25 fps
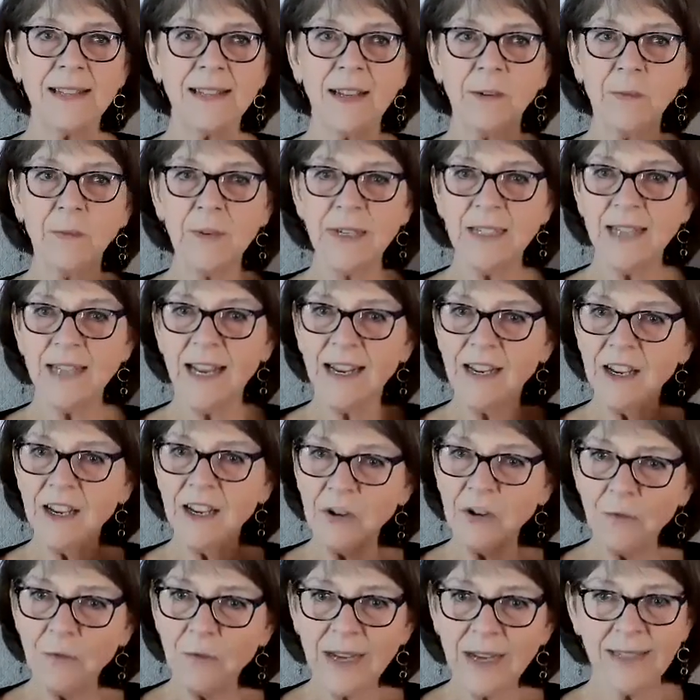and we take
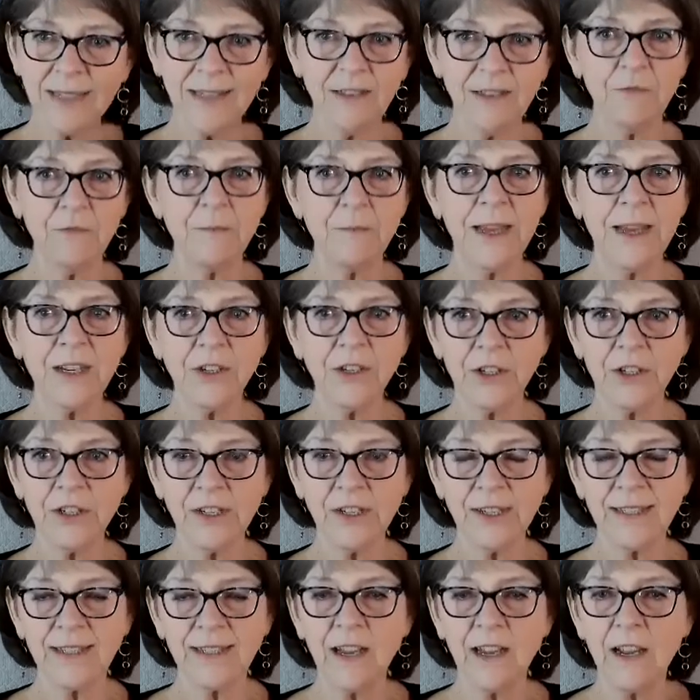aggressive measures,